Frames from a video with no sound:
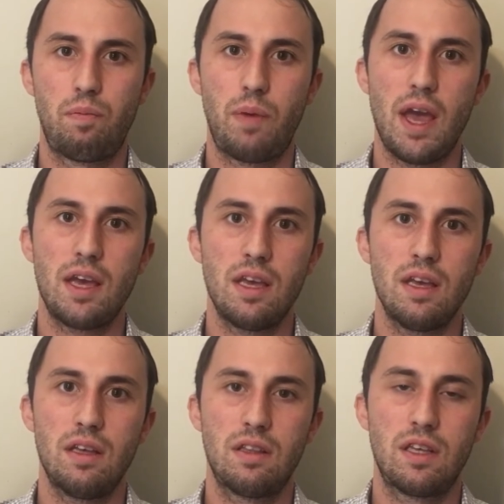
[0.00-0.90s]

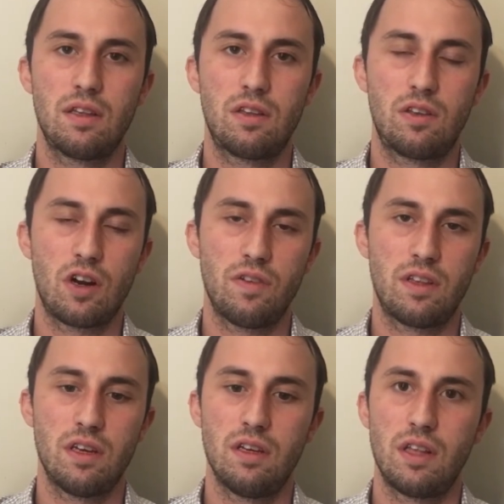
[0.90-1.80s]
banking
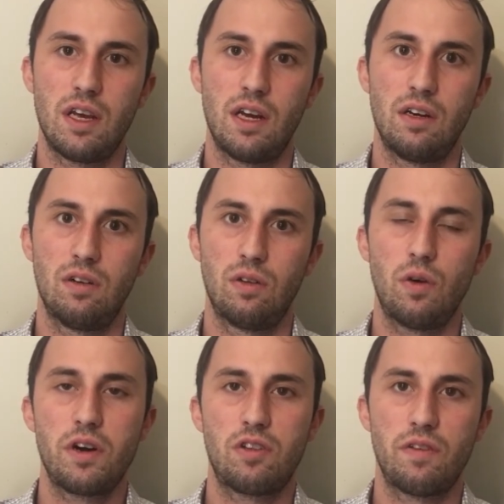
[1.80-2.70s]
services and
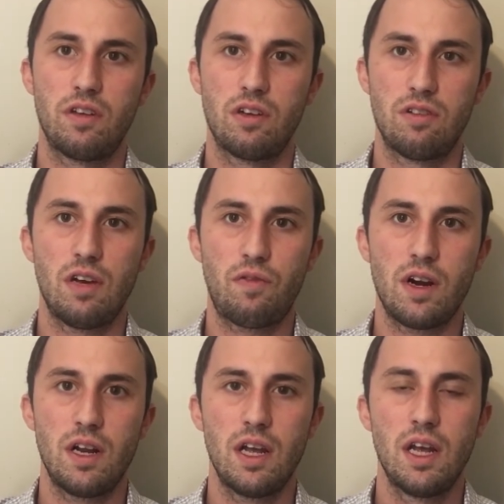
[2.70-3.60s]
lawyer services are
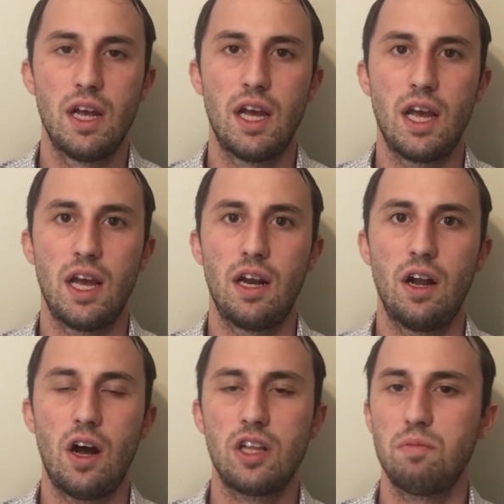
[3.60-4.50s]
different, and
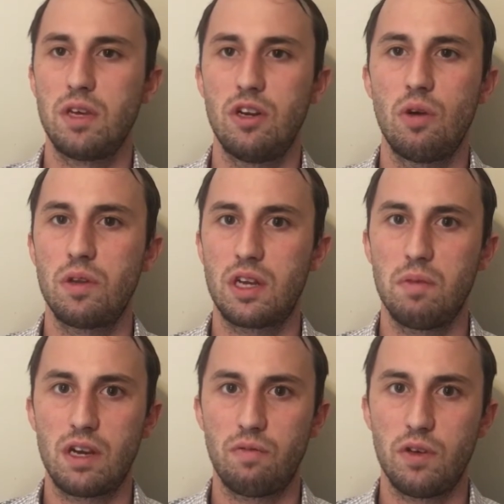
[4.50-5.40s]
ultimately no one's going to
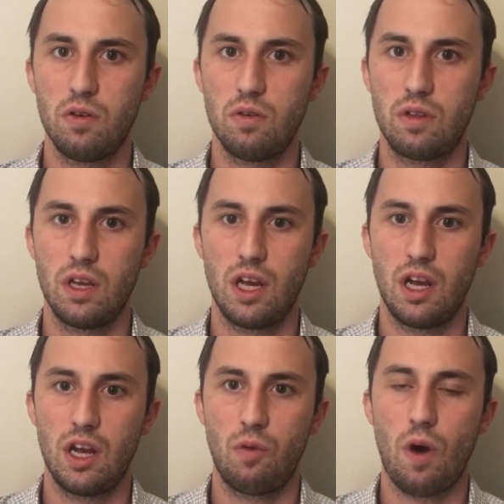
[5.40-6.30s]
be confused
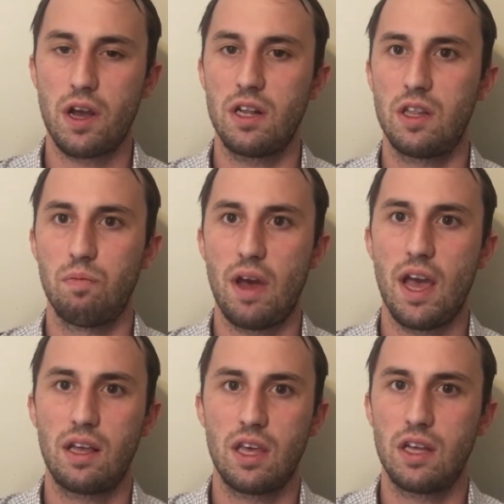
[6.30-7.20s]
walking into the
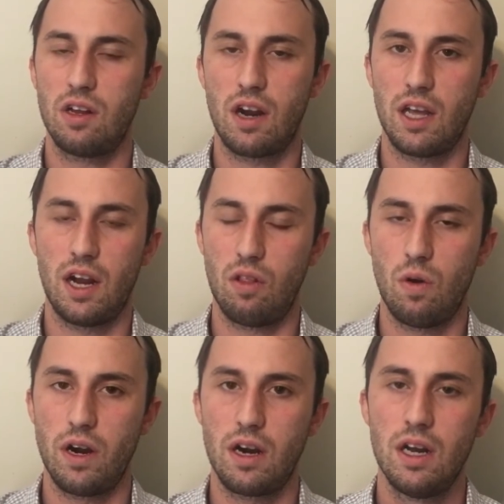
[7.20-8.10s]
bank thinking they're going to get a
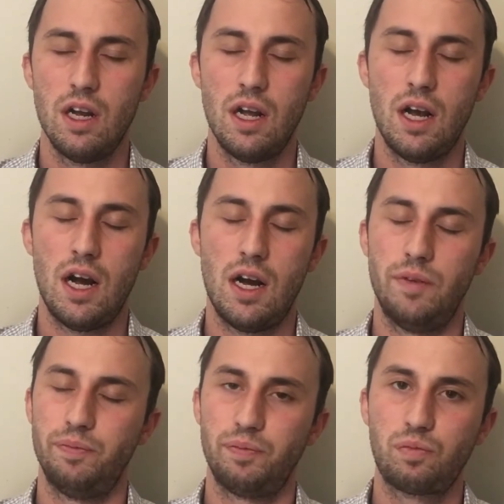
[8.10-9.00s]
lawyer.
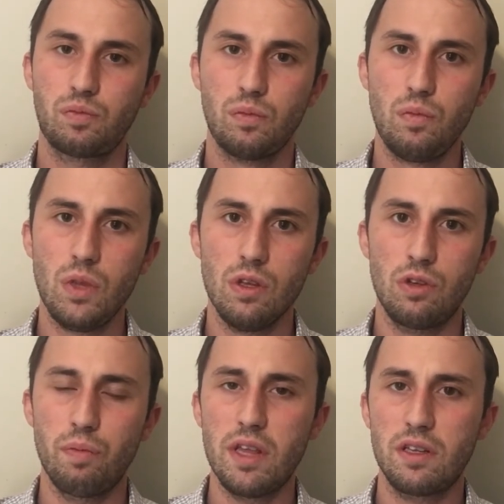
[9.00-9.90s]

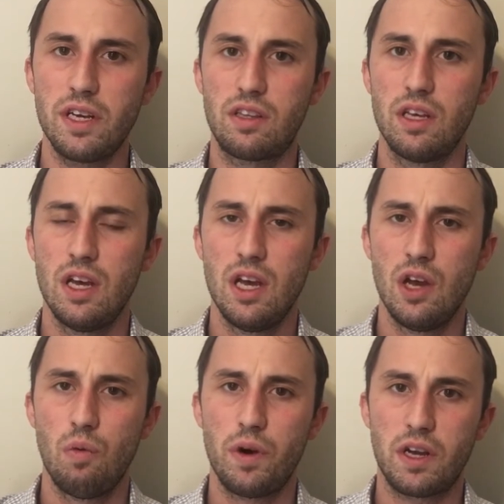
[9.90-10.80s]
So basically, it's
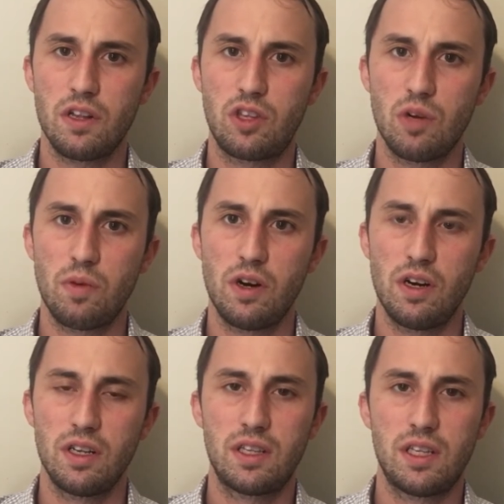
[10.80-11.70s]
would a consumer
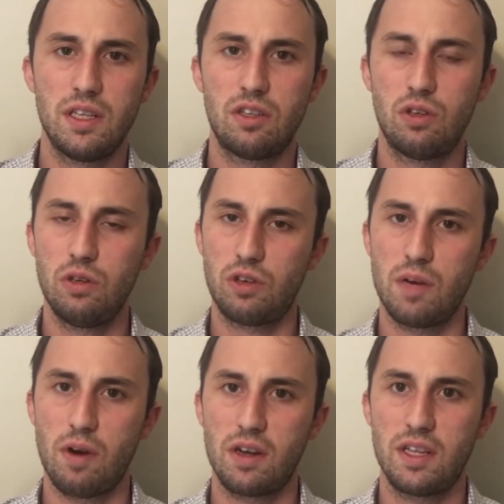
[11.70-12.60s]
see the two
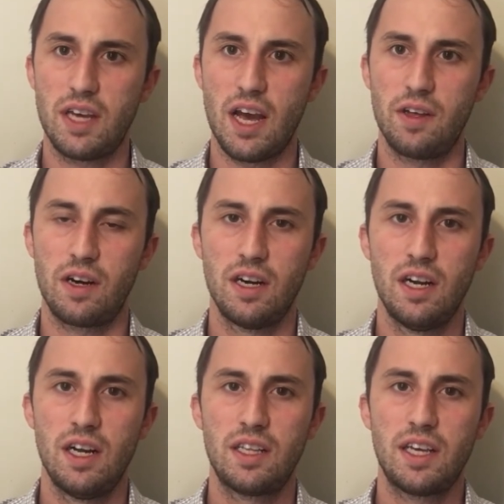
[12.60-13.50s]
trademarks together,
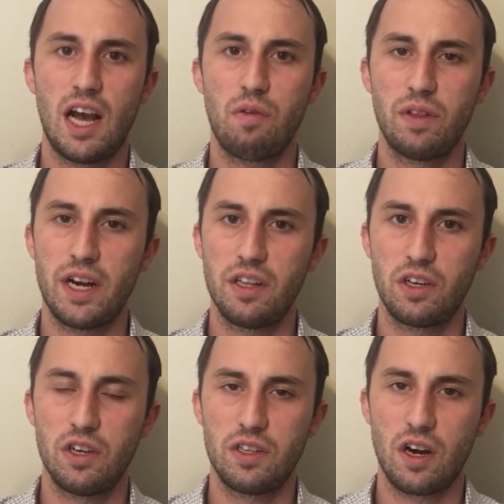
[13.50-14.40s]
see how related the
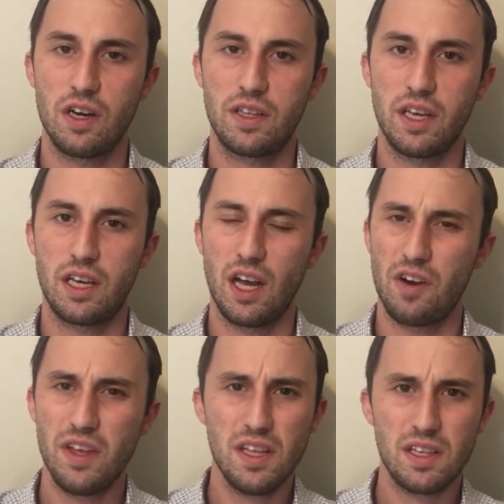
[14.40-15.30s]
goods are, and think, are
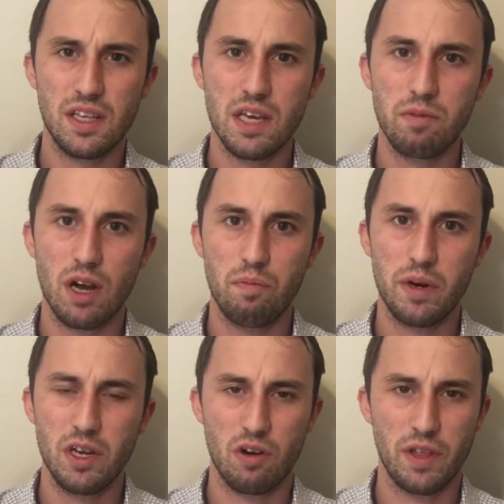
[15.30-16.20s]
they the same
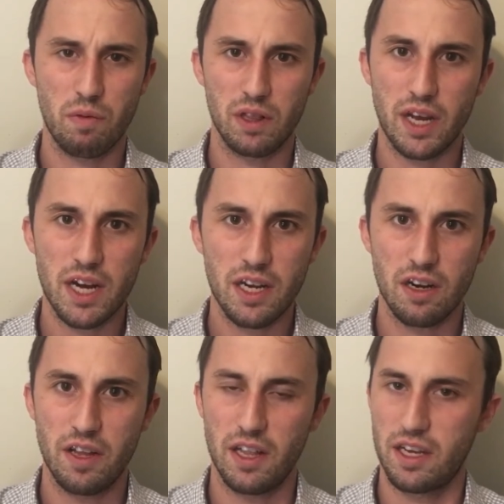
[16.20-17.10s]
company or are they related?
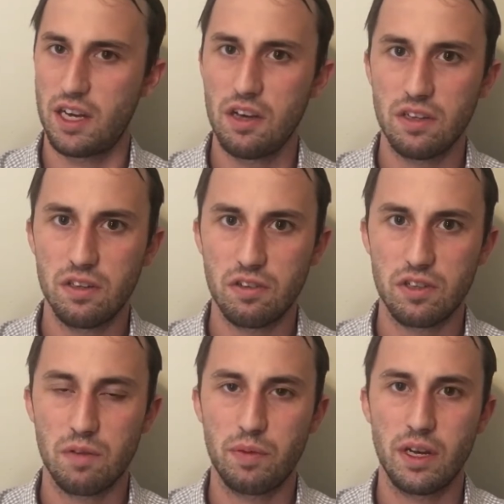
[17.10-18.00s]
Are they like cousins or
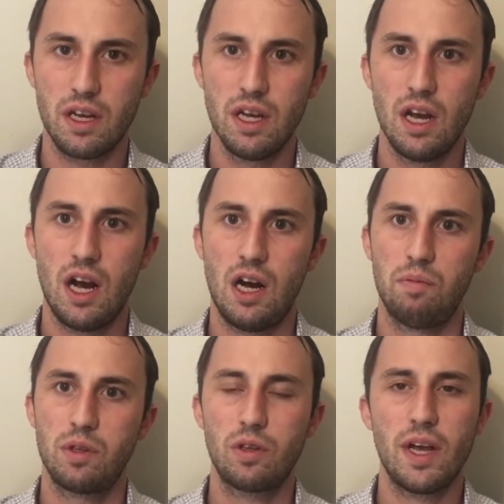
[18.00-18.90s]
something?
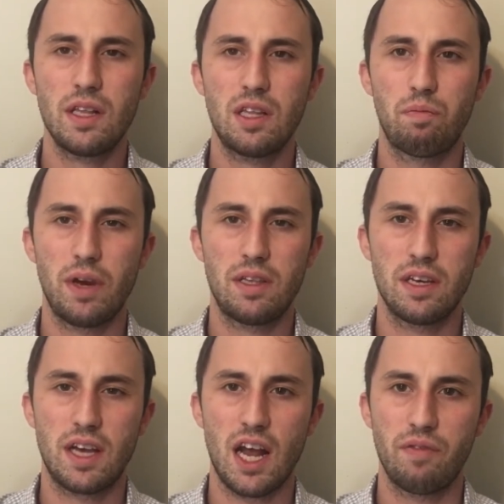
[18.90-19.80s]
So that's the
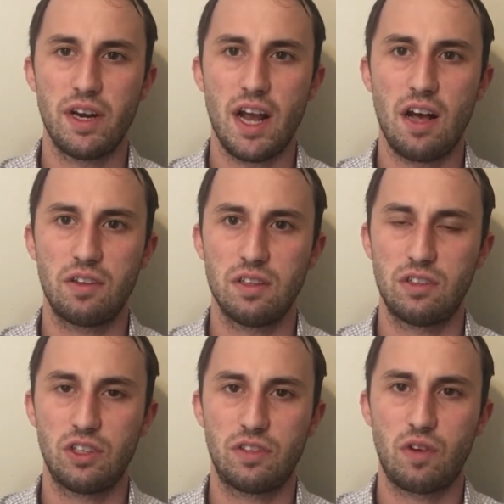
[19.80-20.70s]
basic kind of analysis
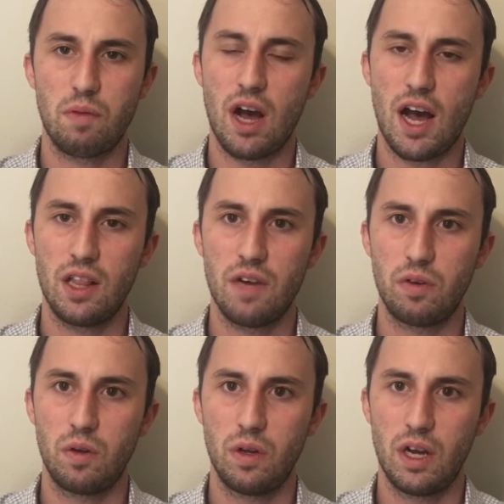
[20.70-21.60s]
just from a high
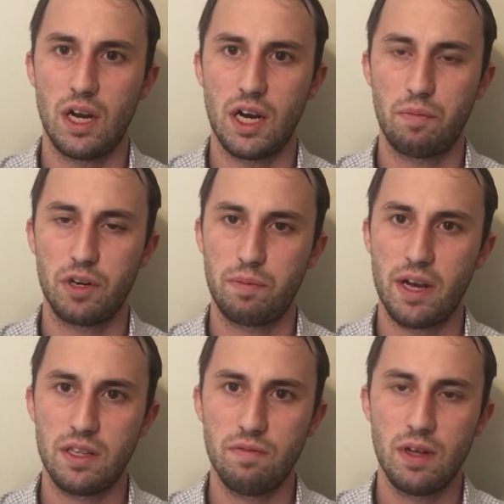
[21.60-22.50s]
level
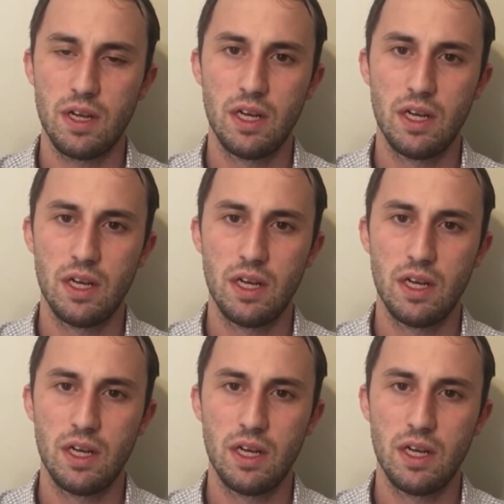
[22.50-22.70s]
perspective.